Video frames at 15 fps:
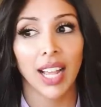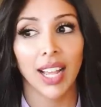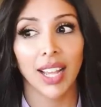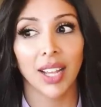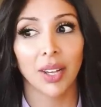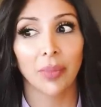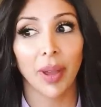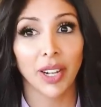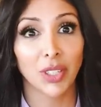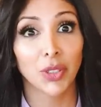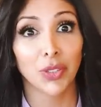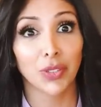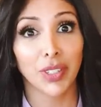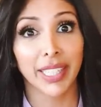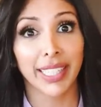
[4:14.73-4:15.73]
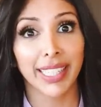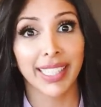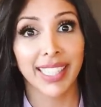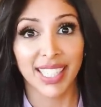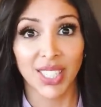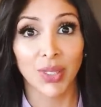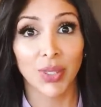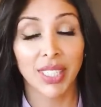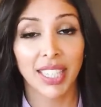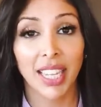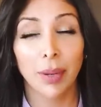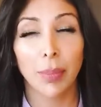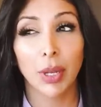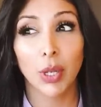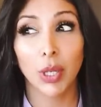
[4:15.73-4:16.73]
And UV is hitting your
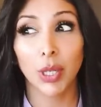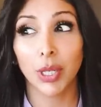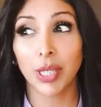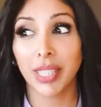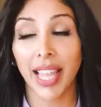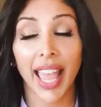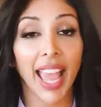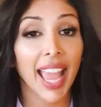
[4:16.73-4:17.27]
skin, because